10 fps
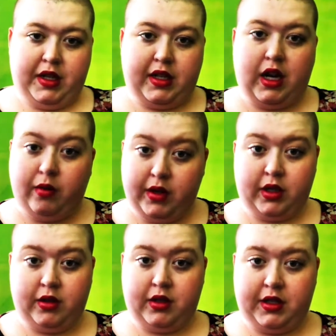I said, I want to
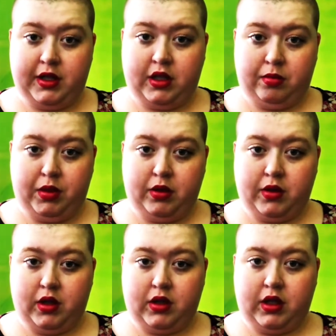go to Digital Book World,